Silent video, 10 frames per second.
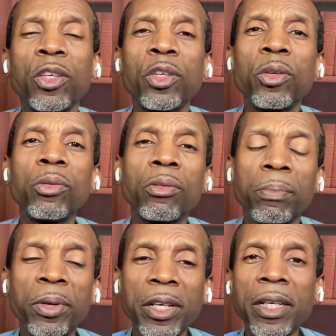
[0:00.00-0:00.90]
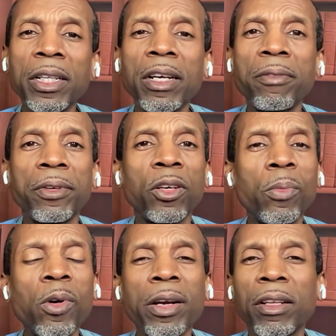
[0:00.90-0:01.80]
You put it in there for no
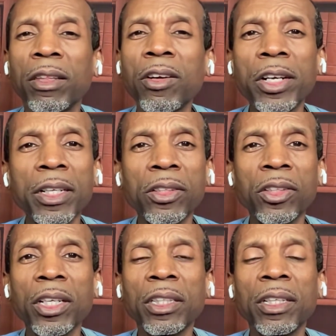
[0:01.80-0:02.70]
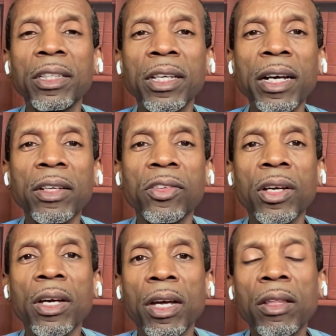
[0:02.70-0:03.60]
more than 30 to 60 seconds,
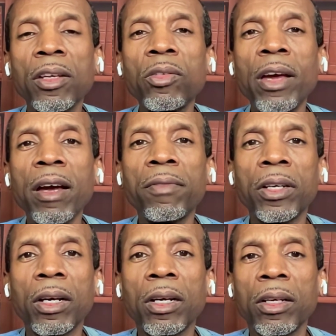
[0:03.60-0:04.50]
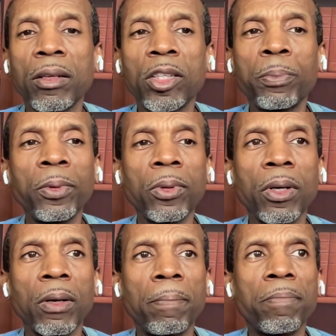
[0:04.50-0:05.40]
and then you have a
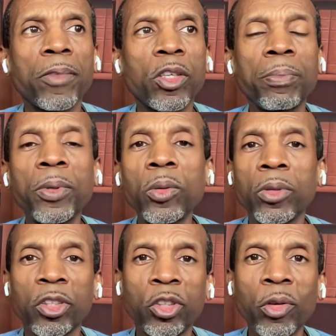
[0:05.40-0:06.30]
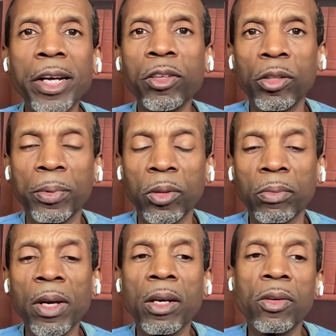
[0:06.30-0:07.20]
strainer spoon.
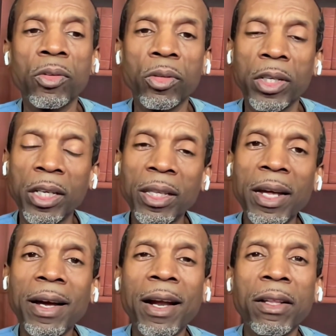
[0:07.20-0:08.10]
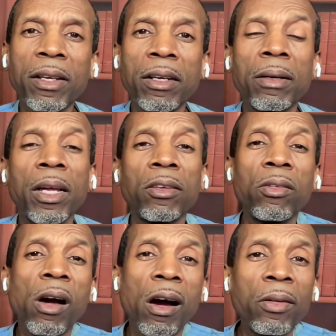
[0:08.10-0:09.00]
So you get that out of there, and
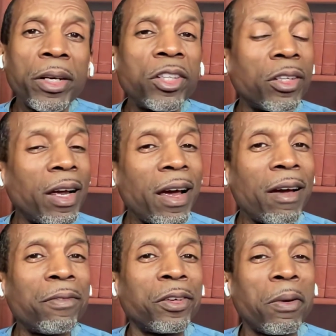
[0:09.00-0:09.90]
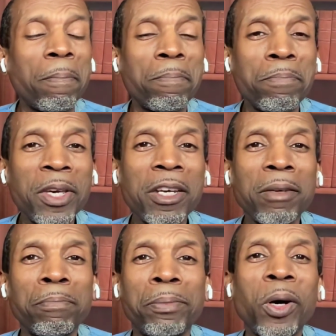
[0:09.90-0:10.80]
you already should have your
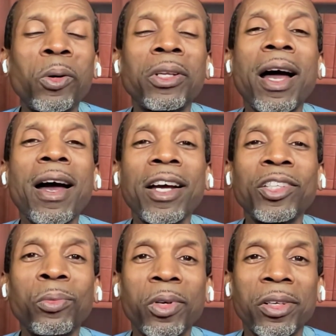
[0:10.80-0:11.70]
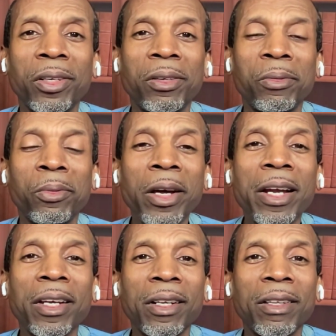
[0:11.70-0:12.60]
big bowl of ice water
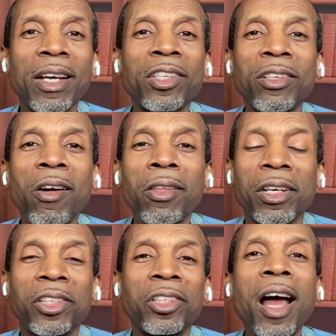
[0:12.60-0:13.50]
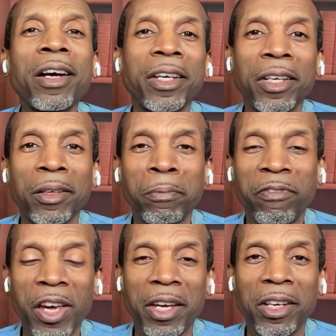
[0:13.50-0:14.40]
ready. That's called the shocking
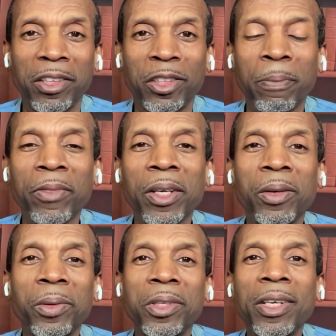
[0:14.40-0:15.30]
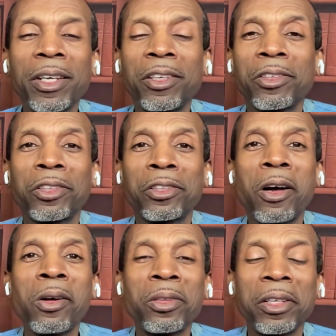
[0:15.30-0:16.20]
phase, where you take your
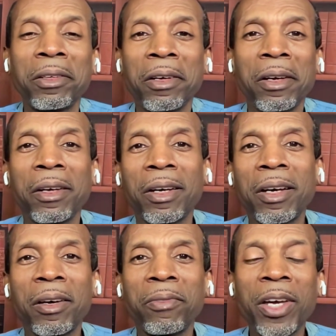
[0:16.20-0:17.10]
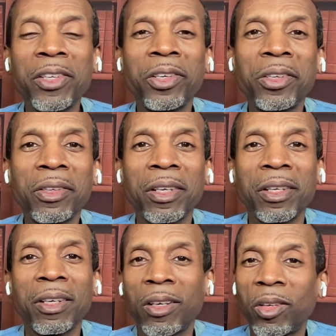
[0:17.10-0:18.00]
scalded veggies,
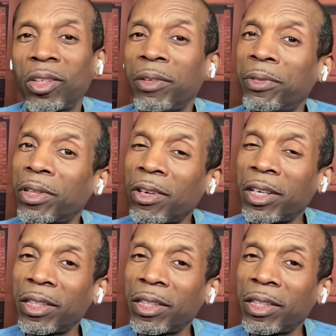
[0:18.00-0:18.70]
only for 30 to